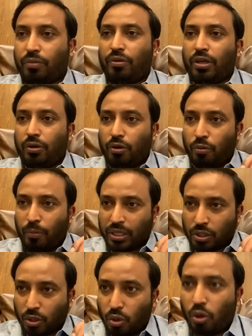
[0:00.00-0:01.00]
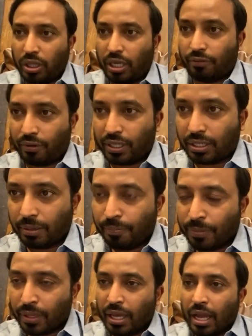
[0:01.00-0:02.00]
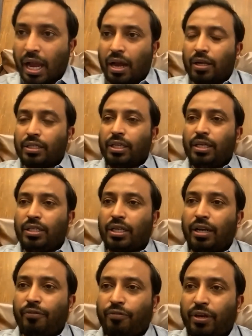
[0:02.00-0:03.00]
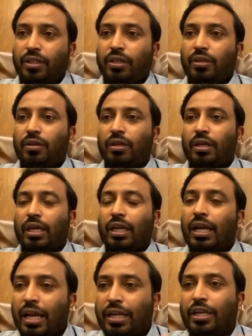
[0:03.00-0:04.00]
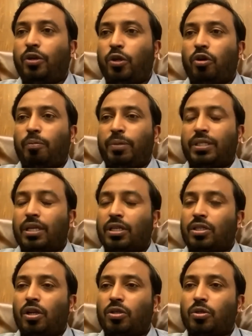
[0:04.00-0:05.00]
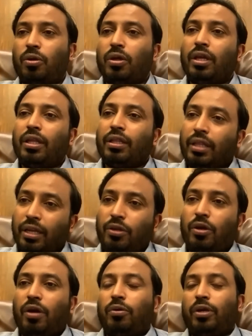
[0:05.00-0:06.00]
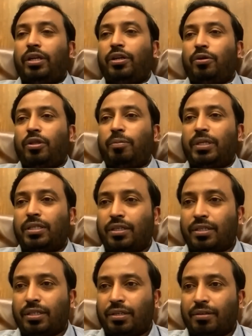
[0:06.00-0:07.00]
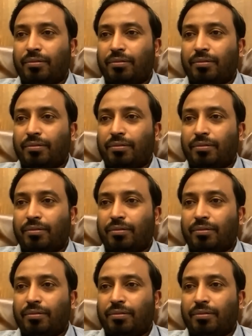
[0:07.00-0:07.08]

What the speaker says: You must know that first. Each and everything related to your business also, then you have to get into the business.